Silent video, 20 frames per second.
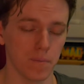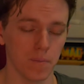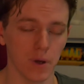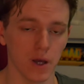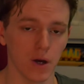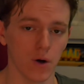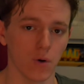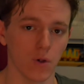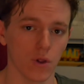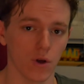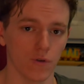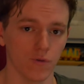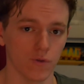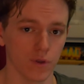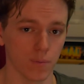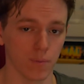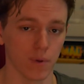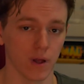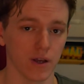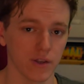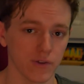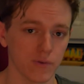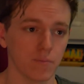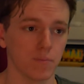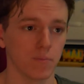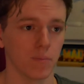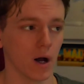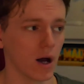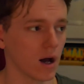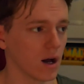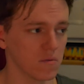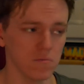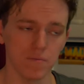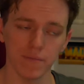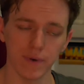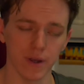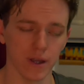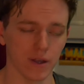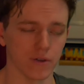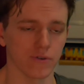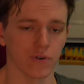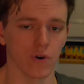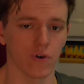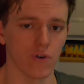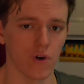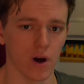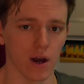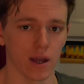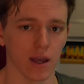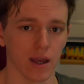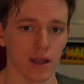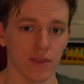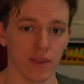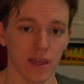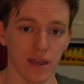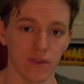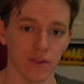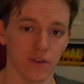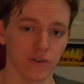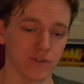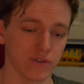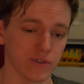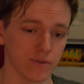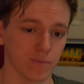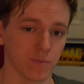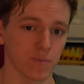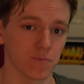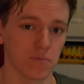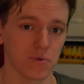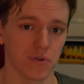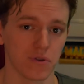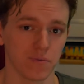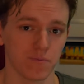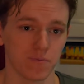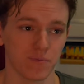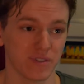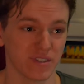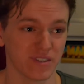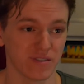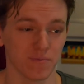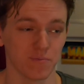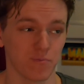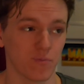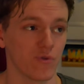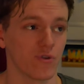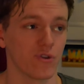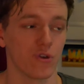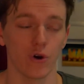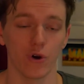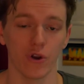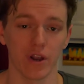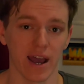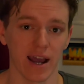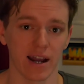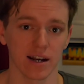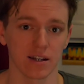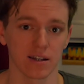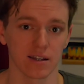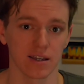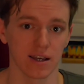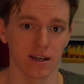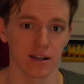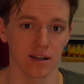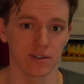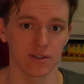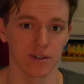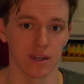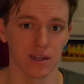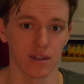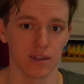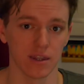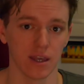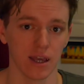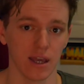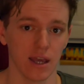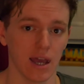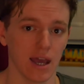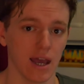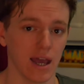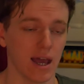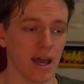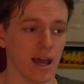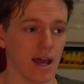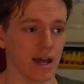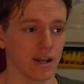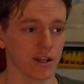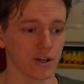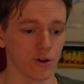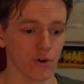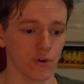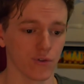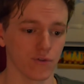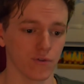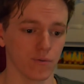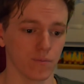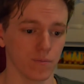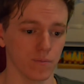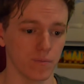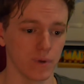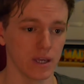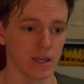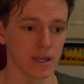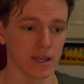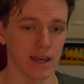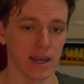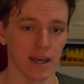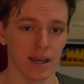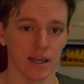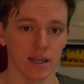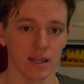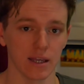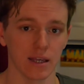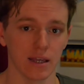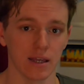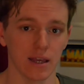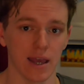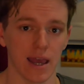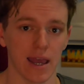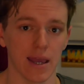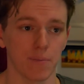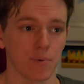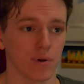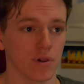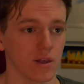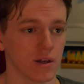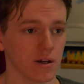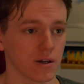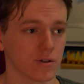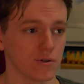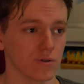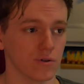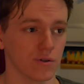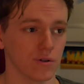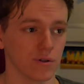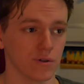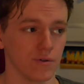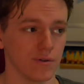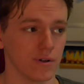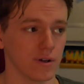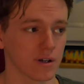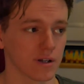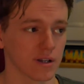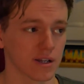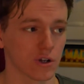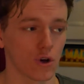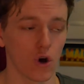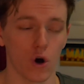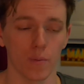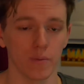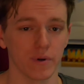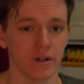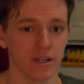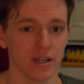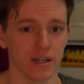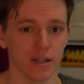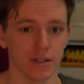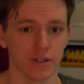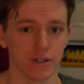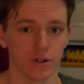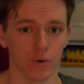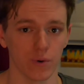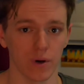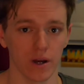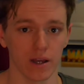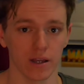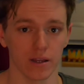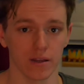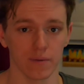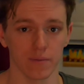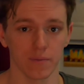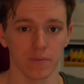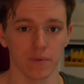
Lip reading: bit all over the place, but it's alright. And then the third act kicks in, and it goes from being a apolitical comedy to a